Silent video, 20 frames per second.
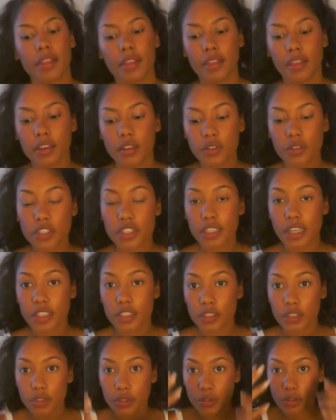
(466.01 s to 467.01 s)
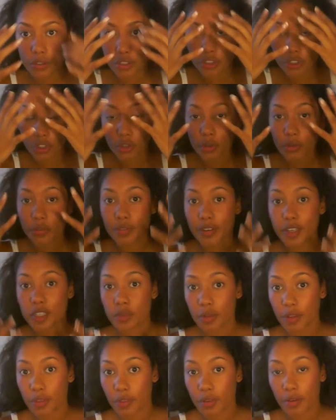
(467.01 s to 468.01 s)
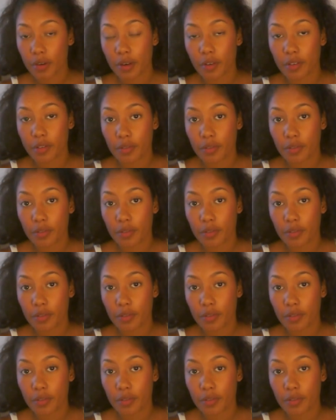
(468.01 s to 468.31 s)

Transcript: Then you set your total face with